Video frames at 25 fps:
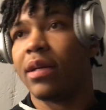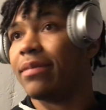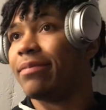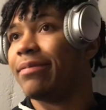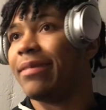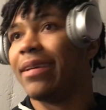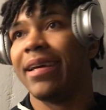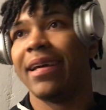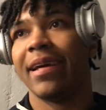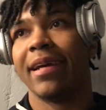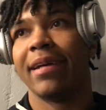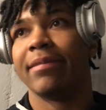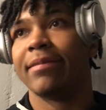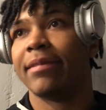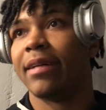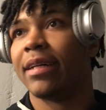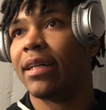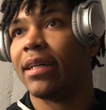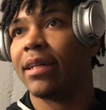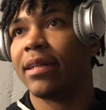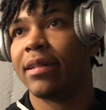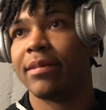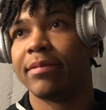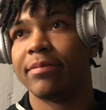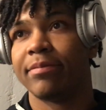
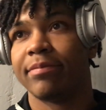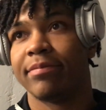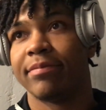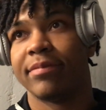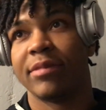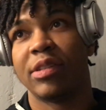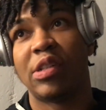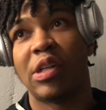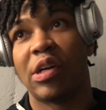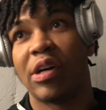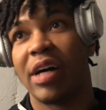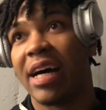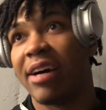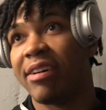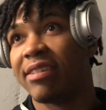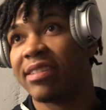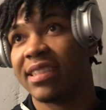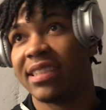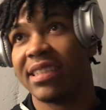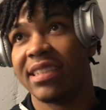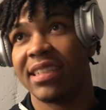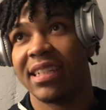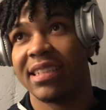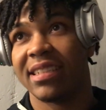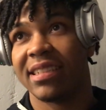You know,
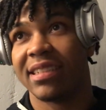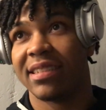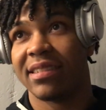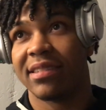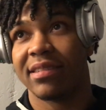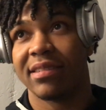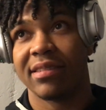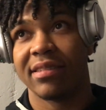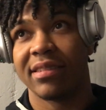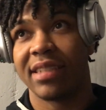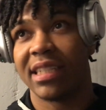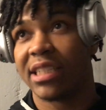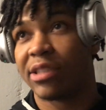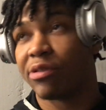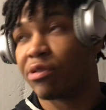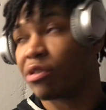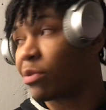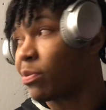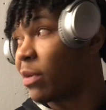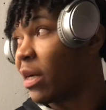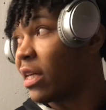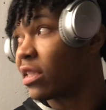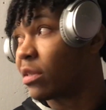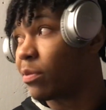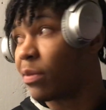obviously that's a
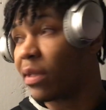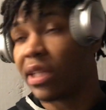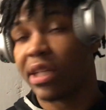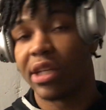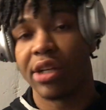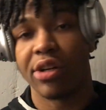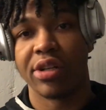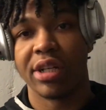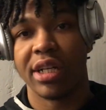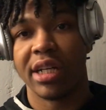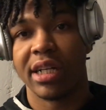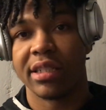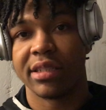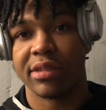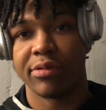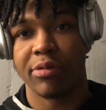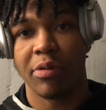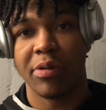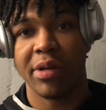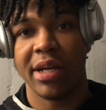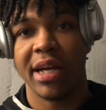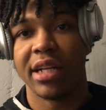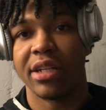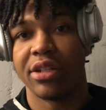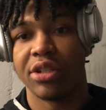responsibility on us. What
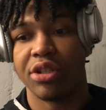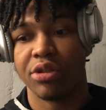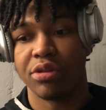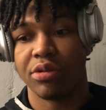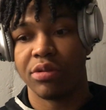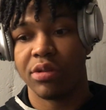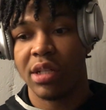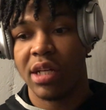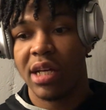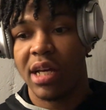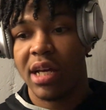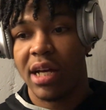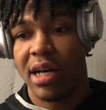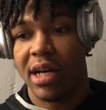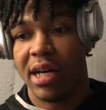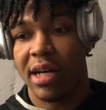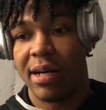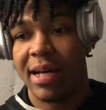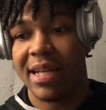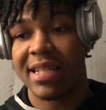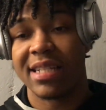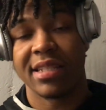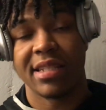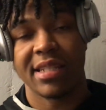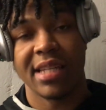we got to do
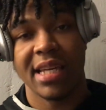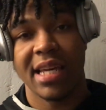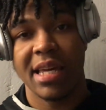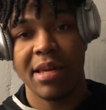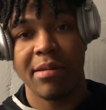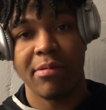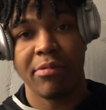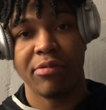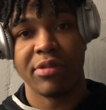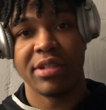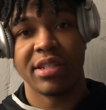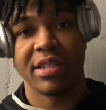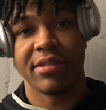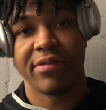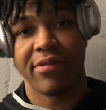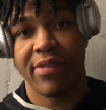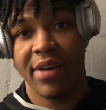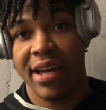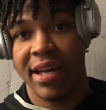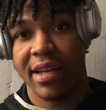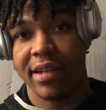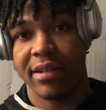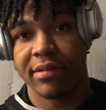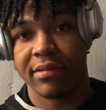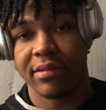as a team, which is
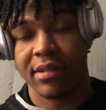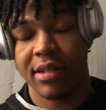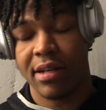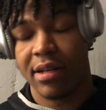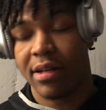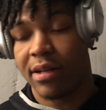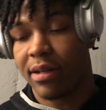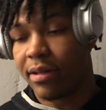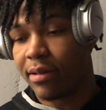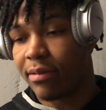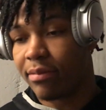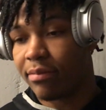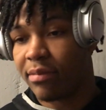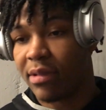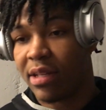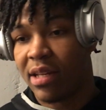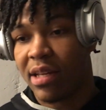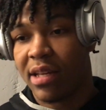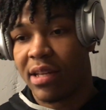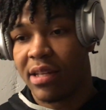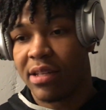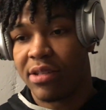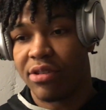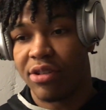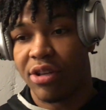fight.
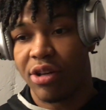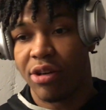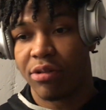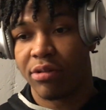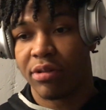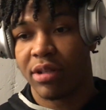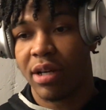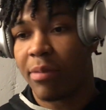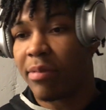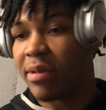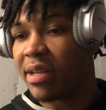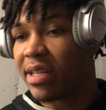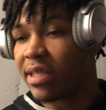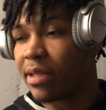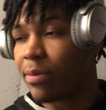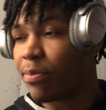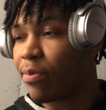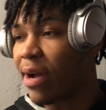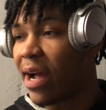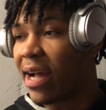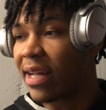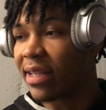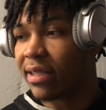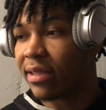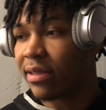You know, coming into
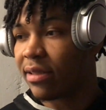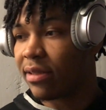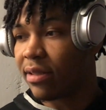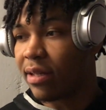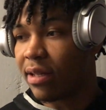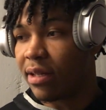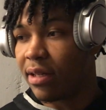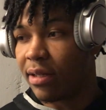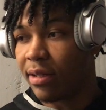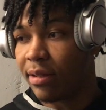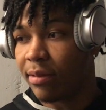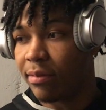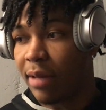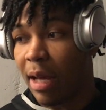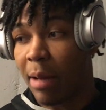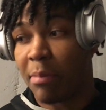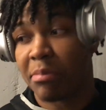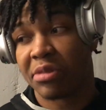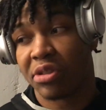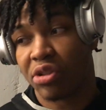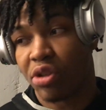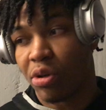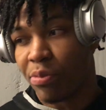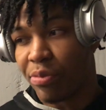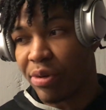practice, I'm
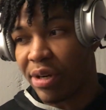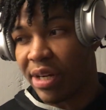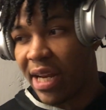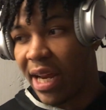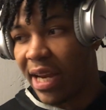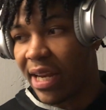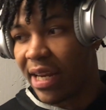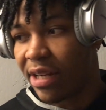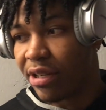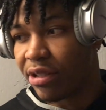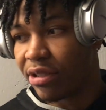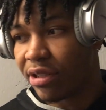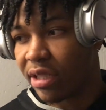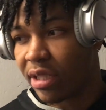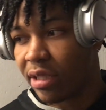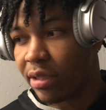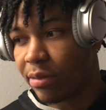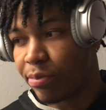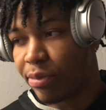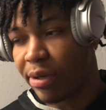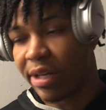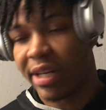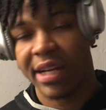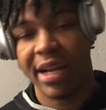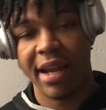just going to bring that energy,
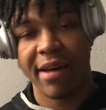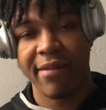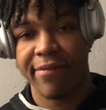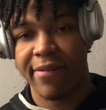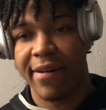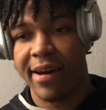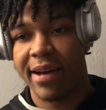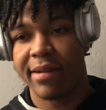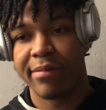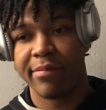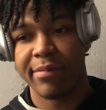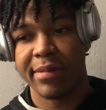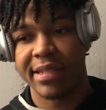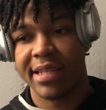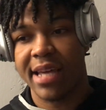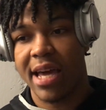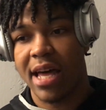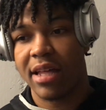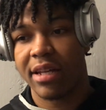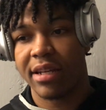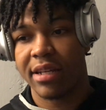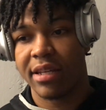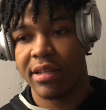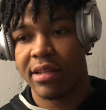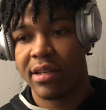bring that fighting
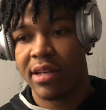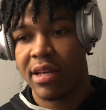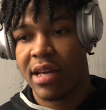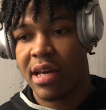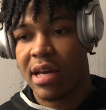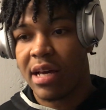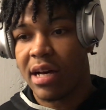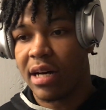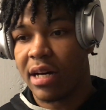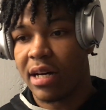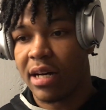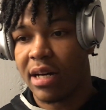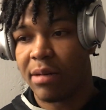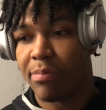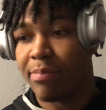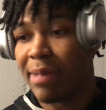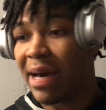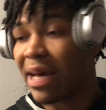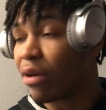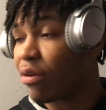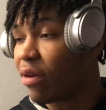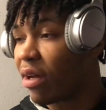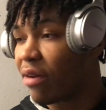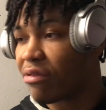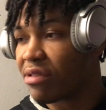mentality,
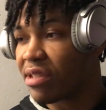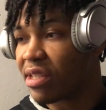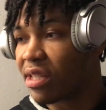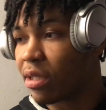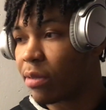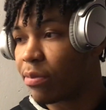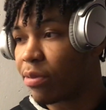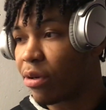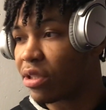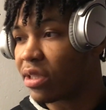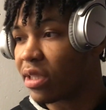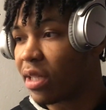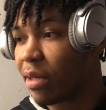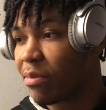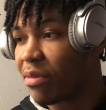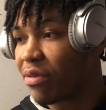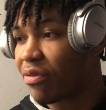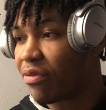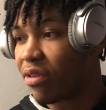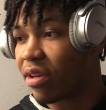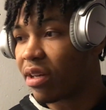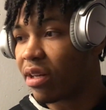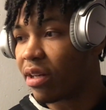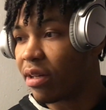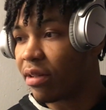battle every single person I'm in
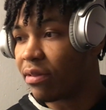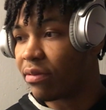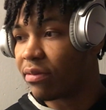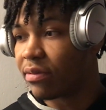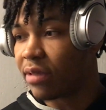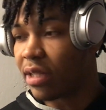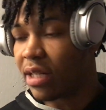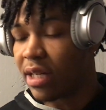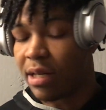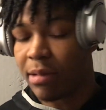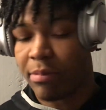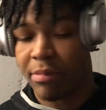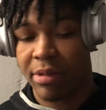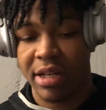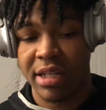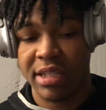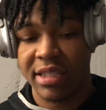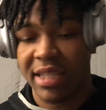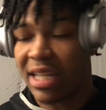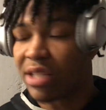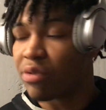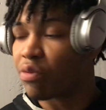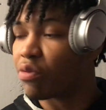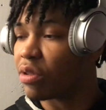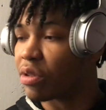front of, because
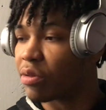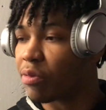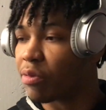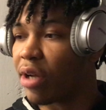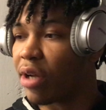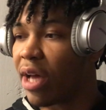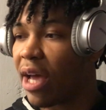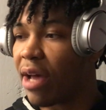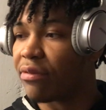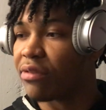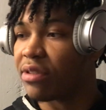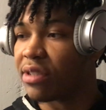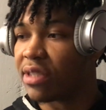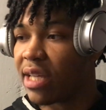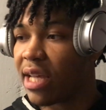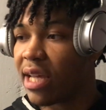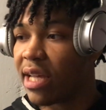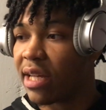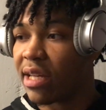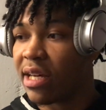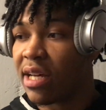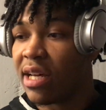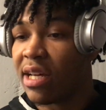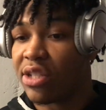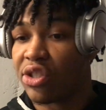that's what's have to
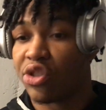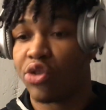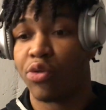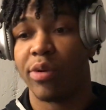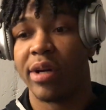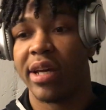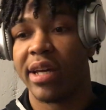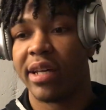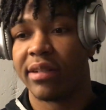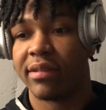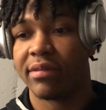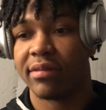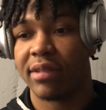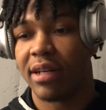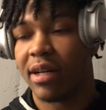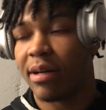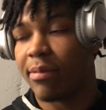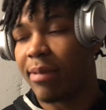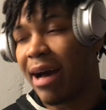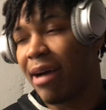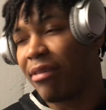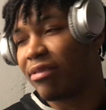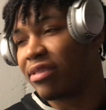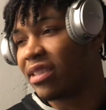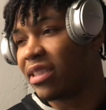take to win.
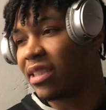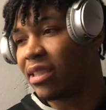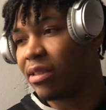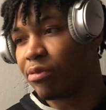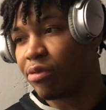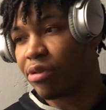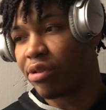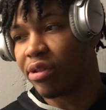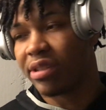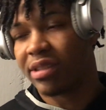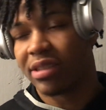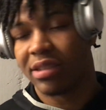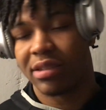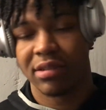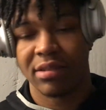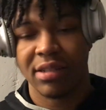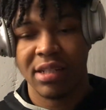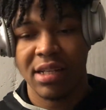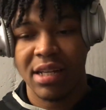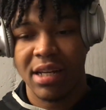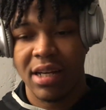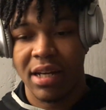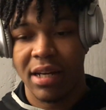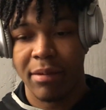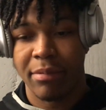Obviously, we're in
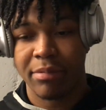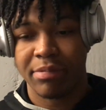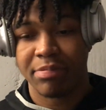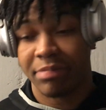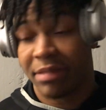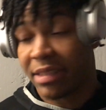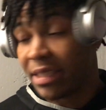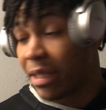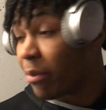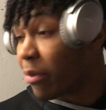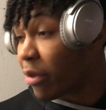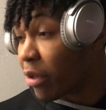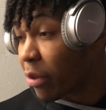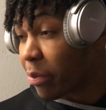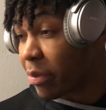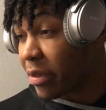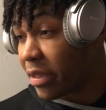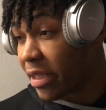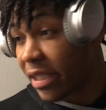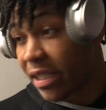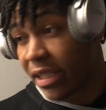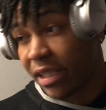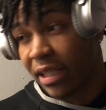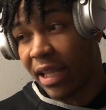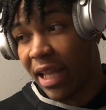a similar
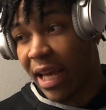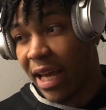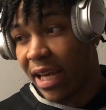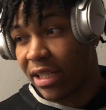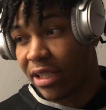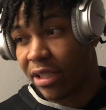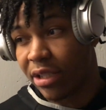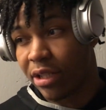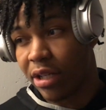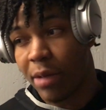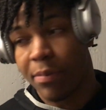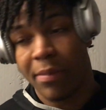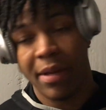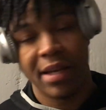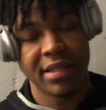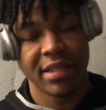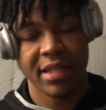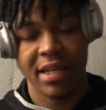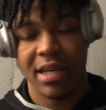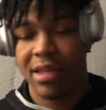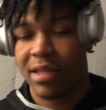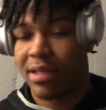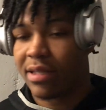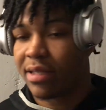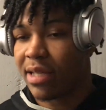position last year. I'm not
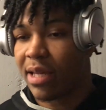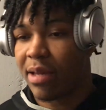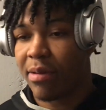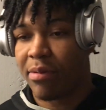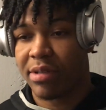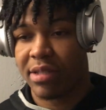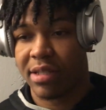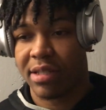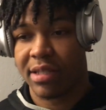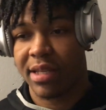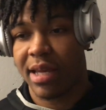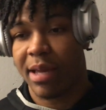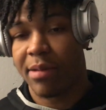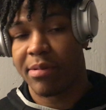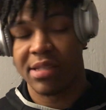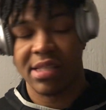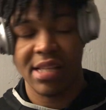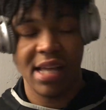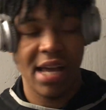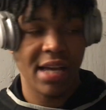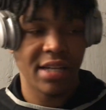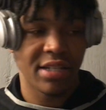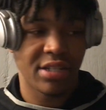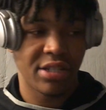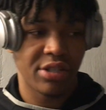saying this team is the same as
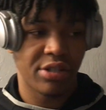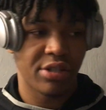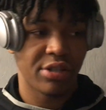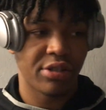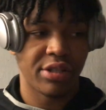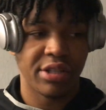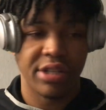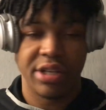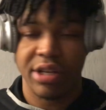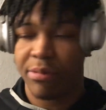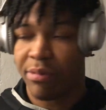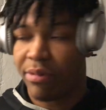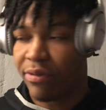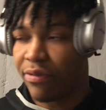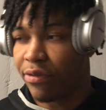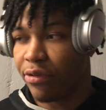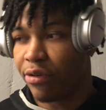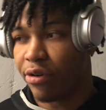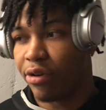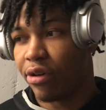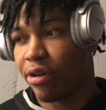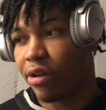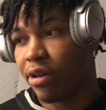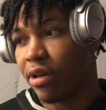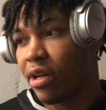last year or the year
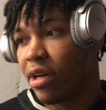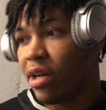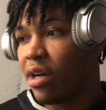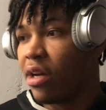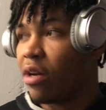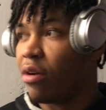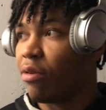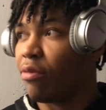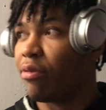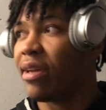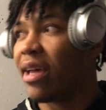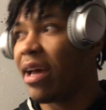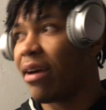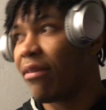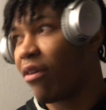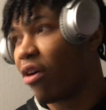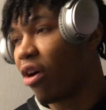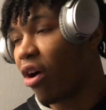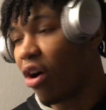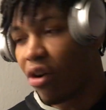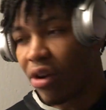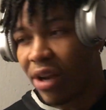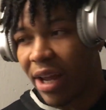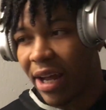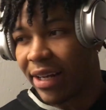before. We have our
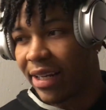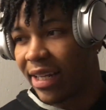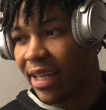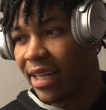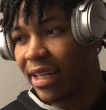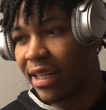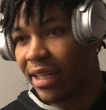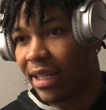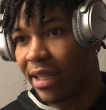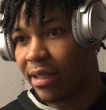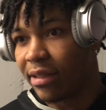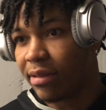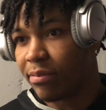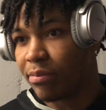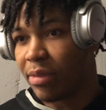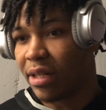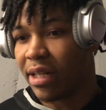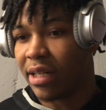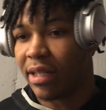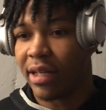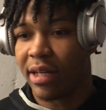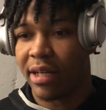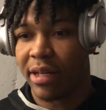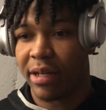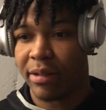own identity.
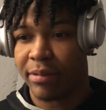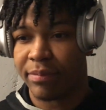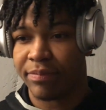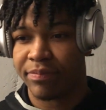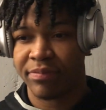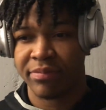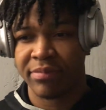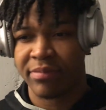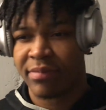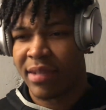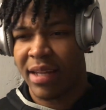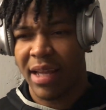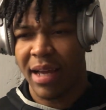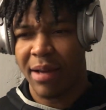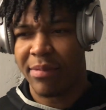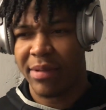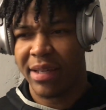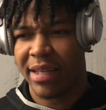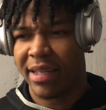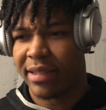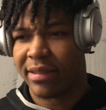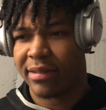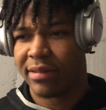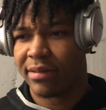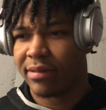But, I
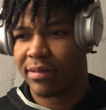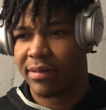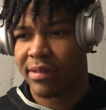mean,